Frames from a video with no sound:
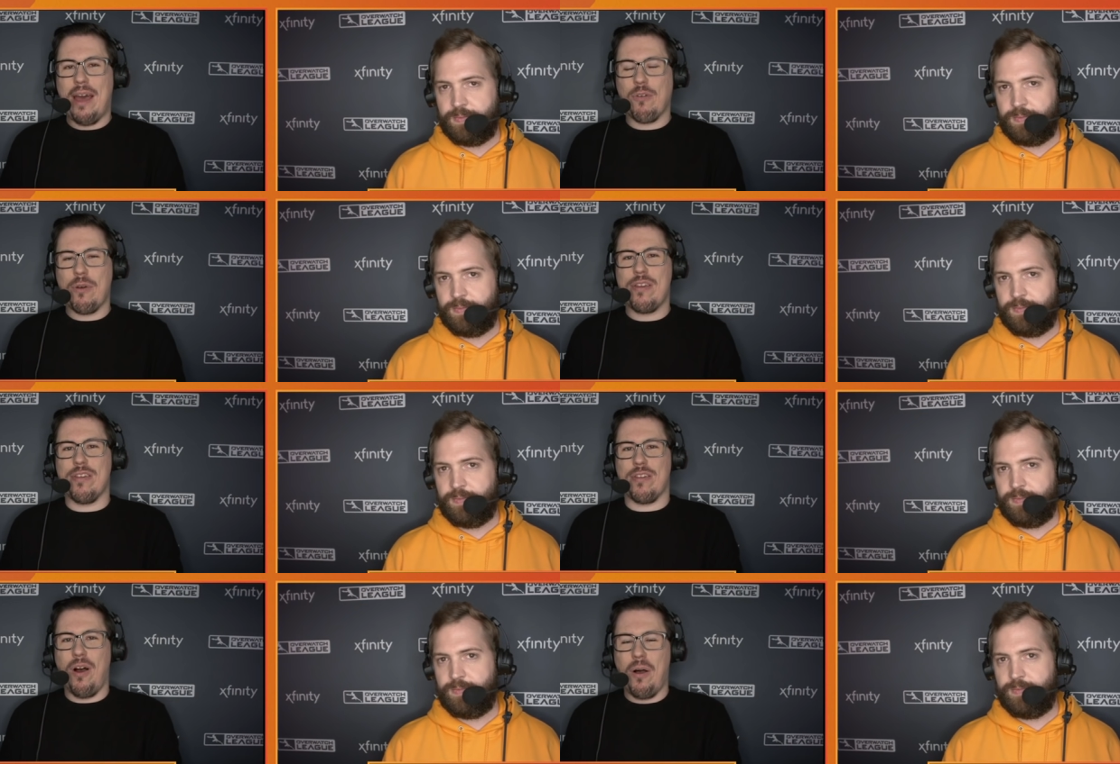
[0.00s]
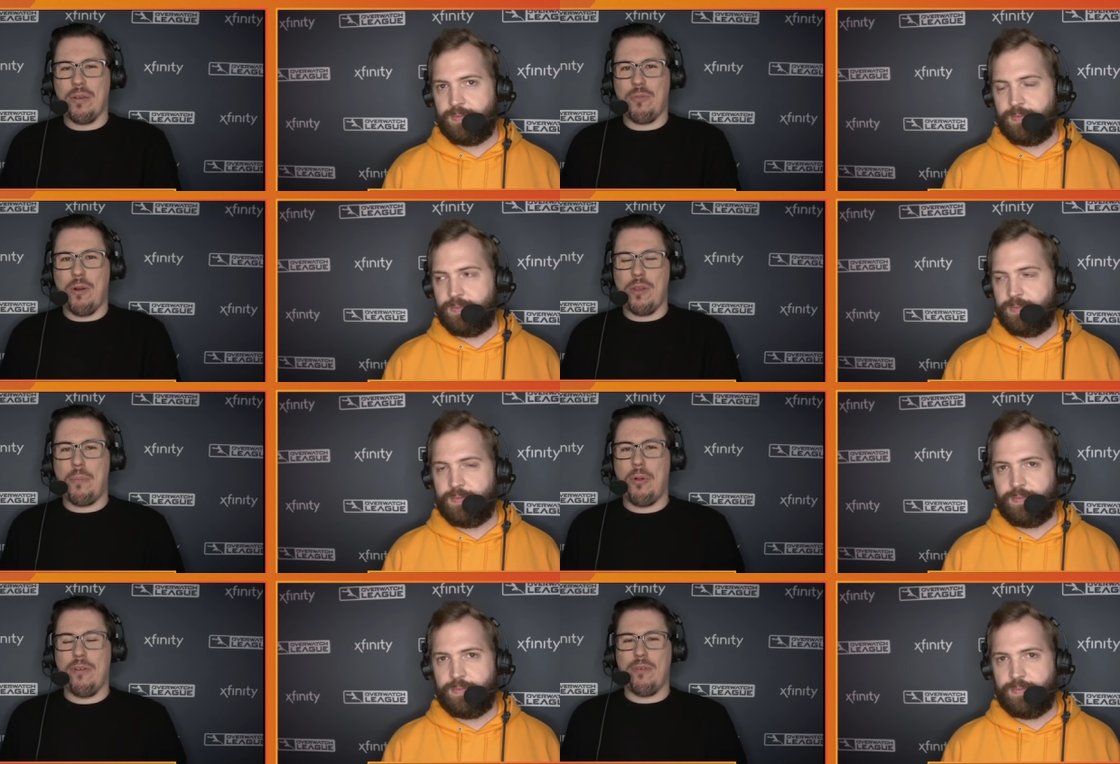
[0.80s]
Speaker 1: have a Reese's Halt where you
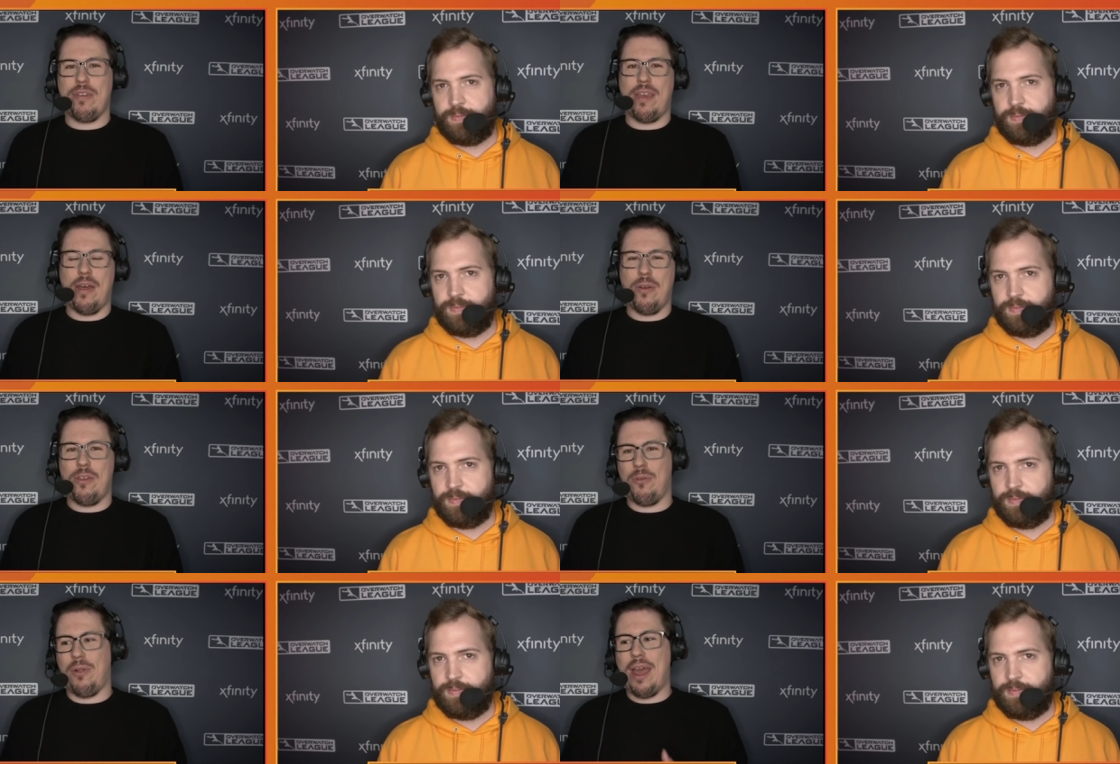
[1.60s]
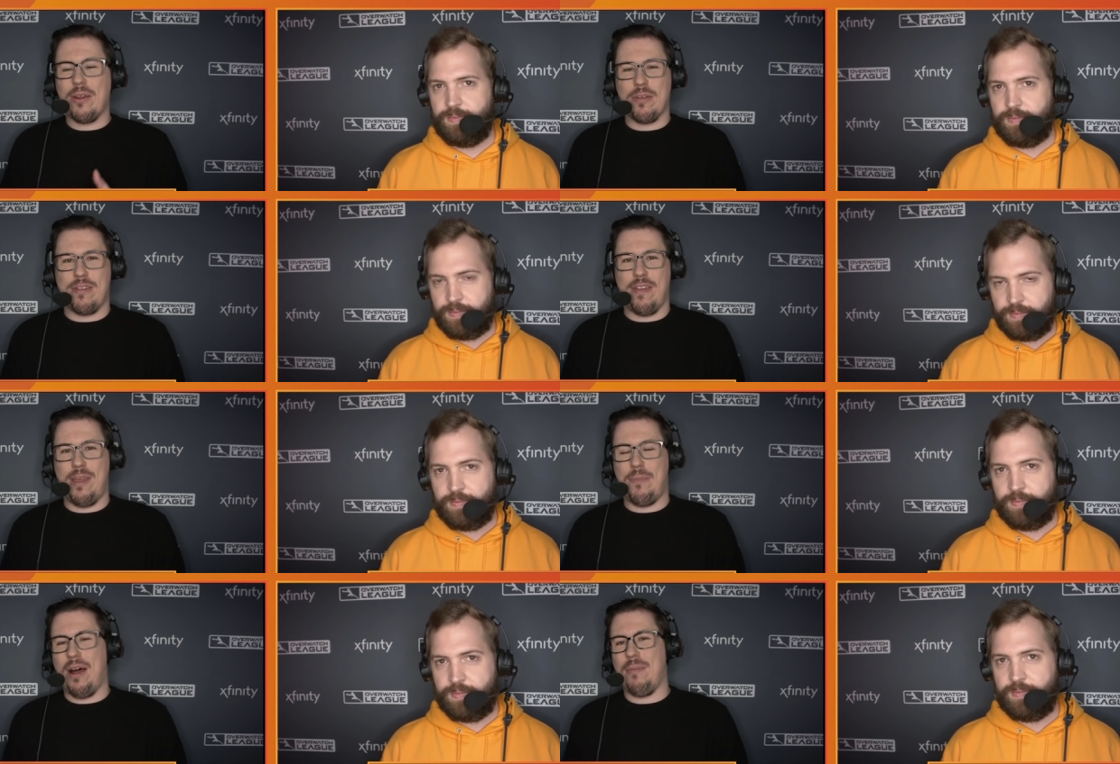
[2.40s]
pull everyone together, you land good
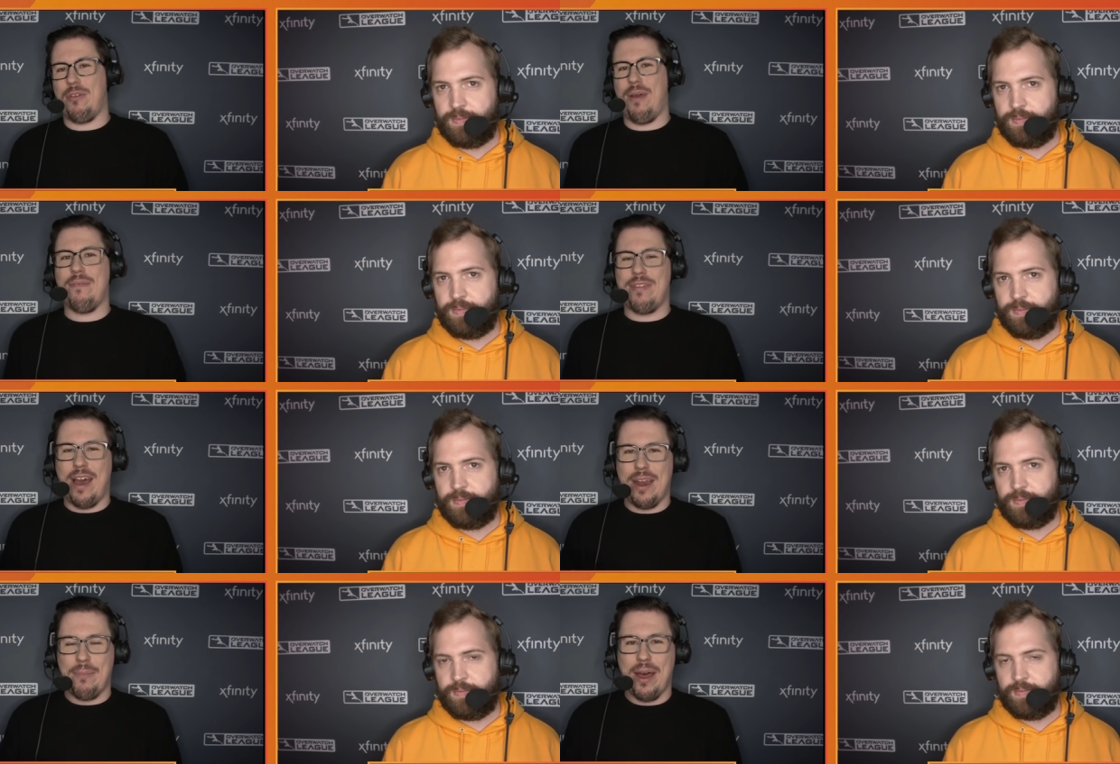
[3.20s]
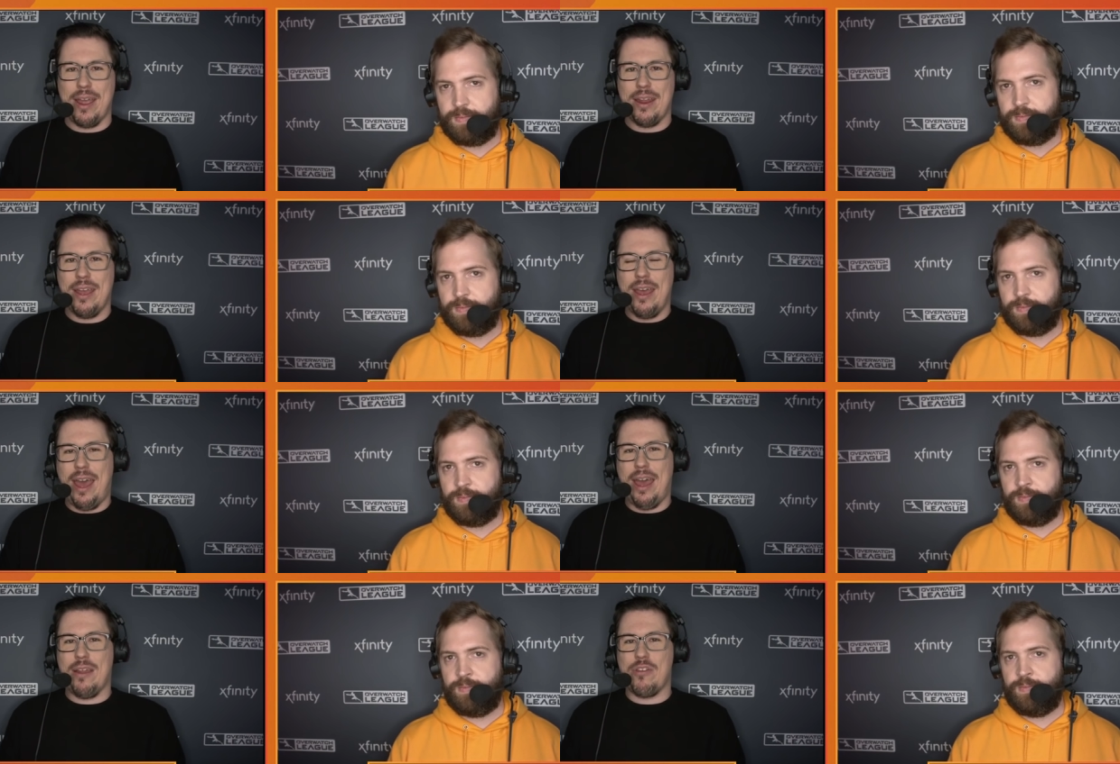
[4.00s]
sticky bombs, you have dynamite,
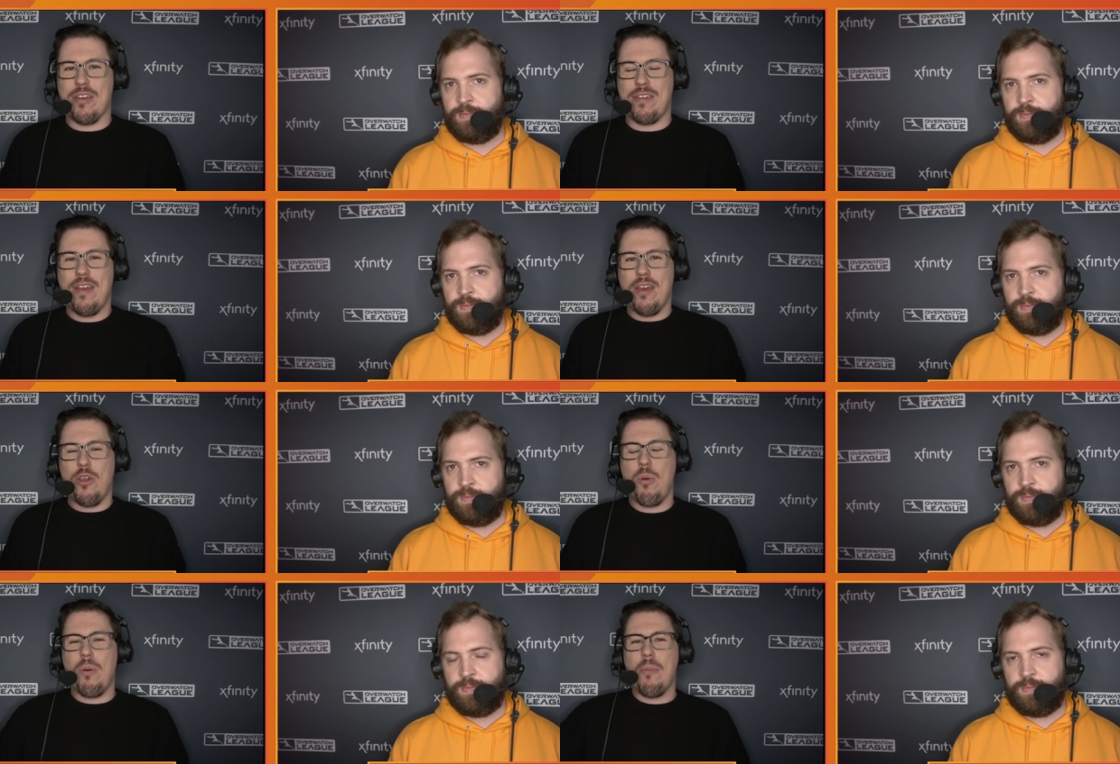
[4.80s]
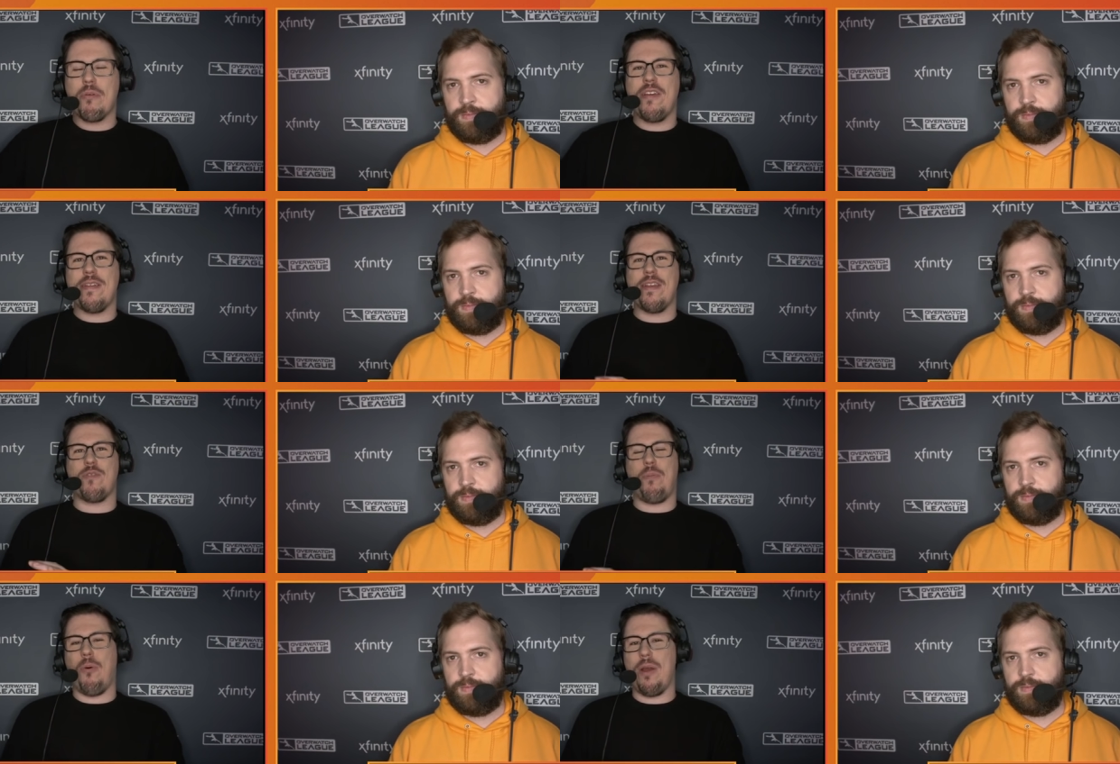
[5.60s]
and it just, you almost hit this
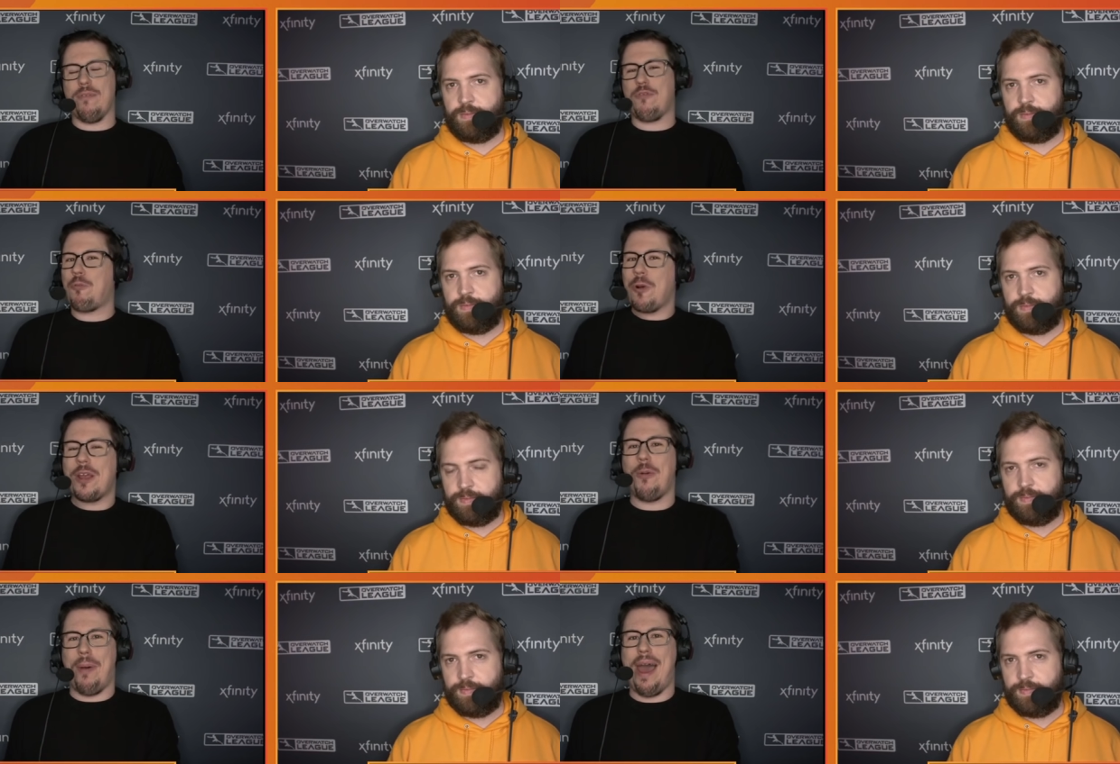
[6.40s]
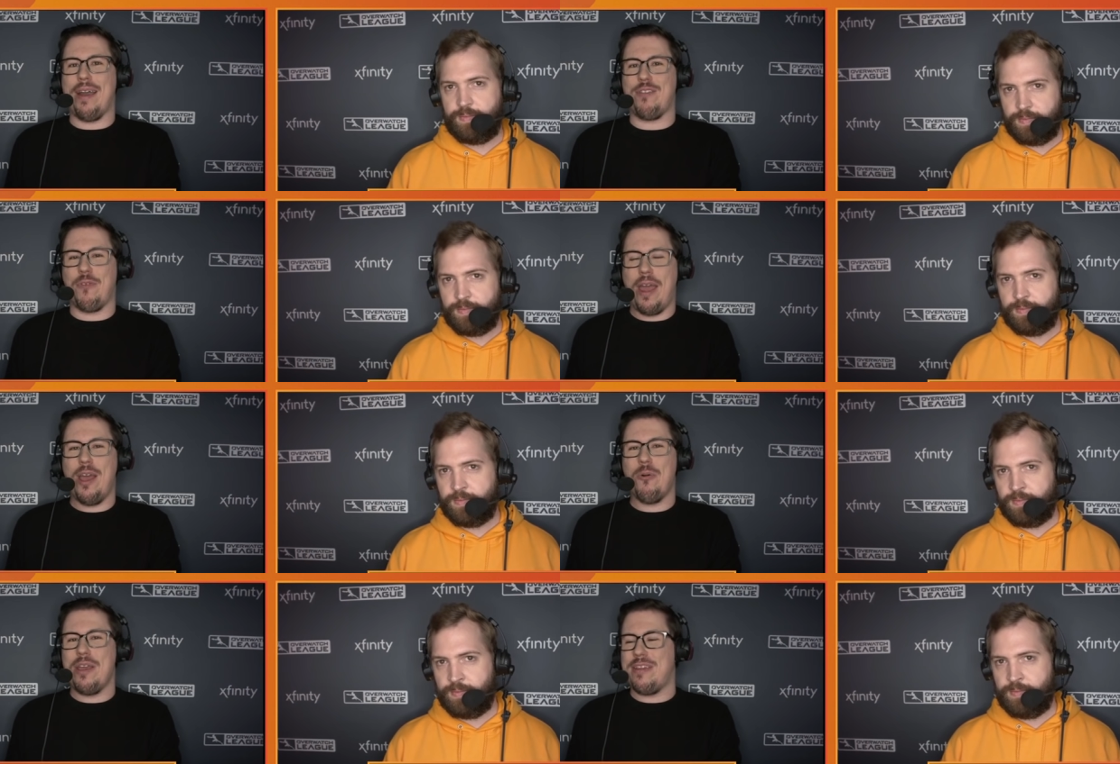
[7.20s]
point of critical mass for
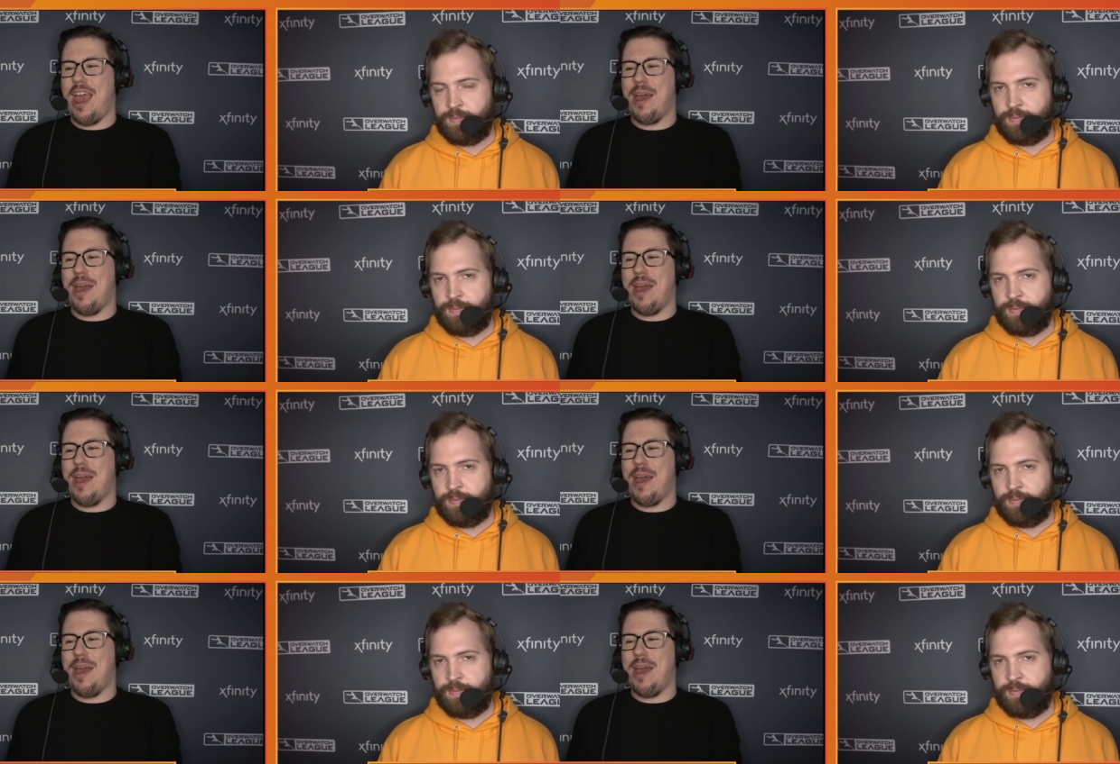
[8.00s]
AoE